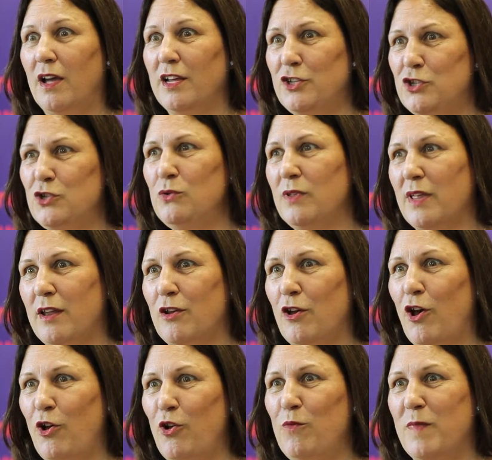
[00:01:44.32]
I do that
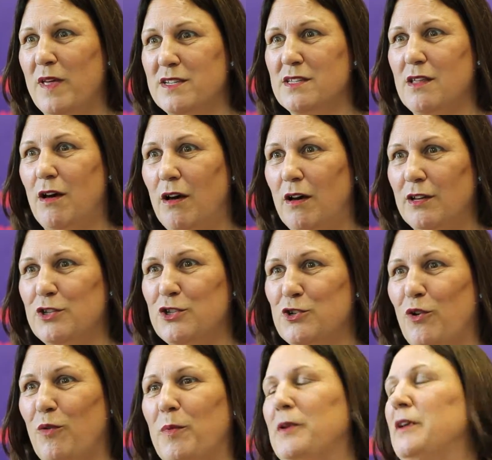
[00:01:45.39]
at home. That's the hard
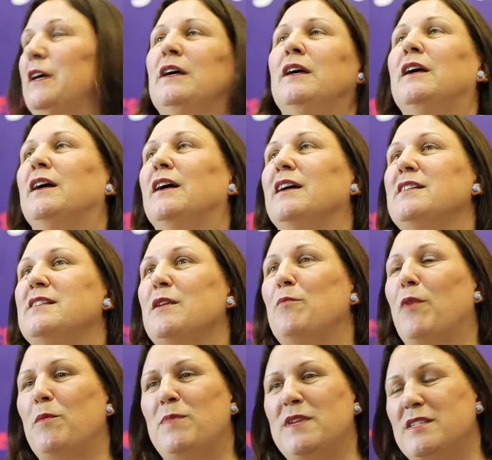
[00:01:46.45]
job." I said,
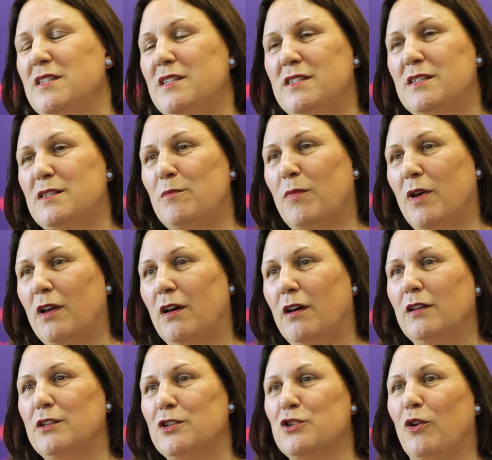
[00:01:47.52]
"My business isn't my
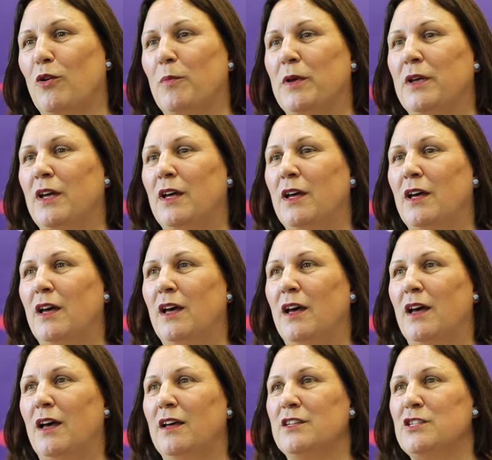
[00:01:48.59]
hard job.
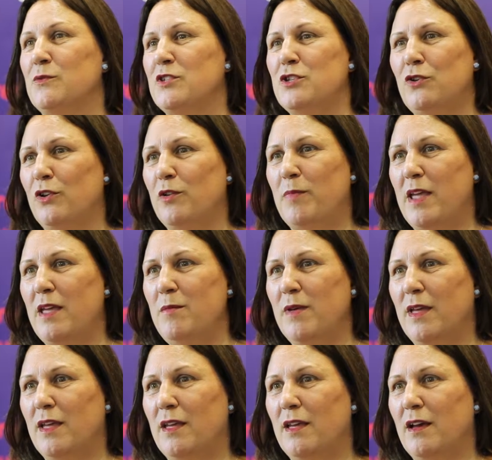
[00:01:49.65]
So it's not a
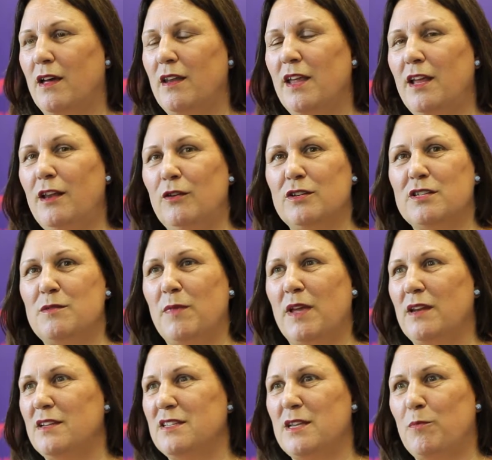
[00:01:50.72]
baby." And he looked at
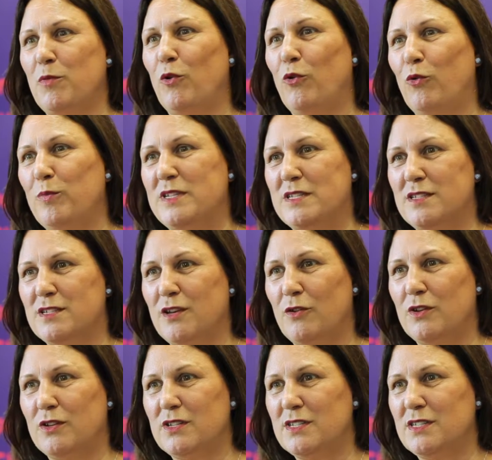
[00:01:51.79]
me and he said, "But all business
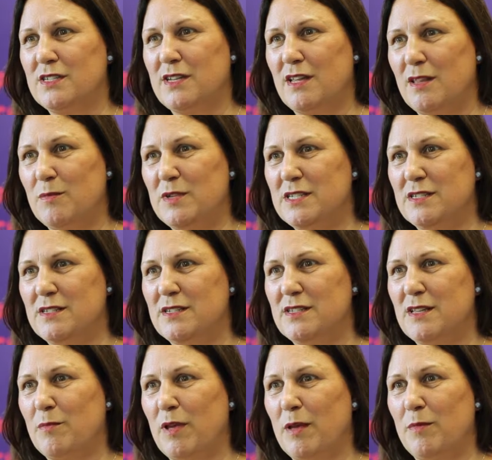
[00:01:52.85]
owners say their business is
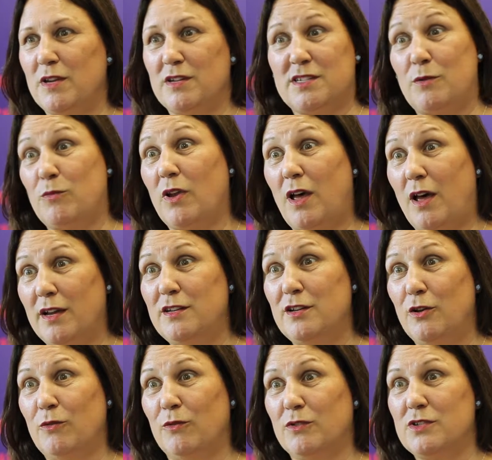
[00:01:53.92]
their baby." And I said, "Well, I
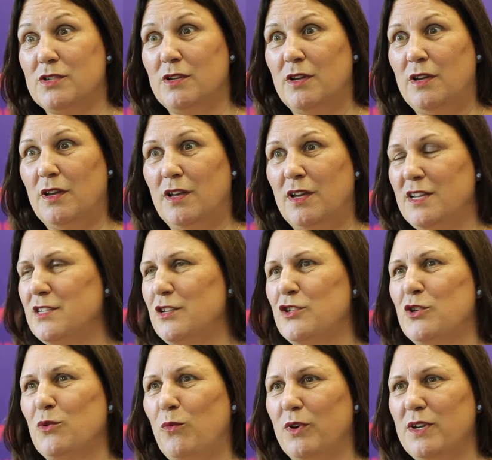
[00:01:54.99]
don't." He said,
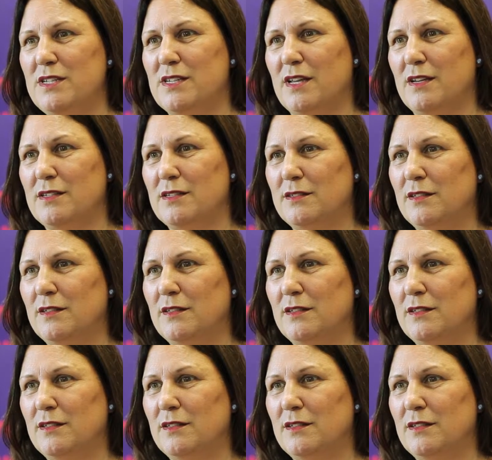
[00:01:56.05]
"So what is it?"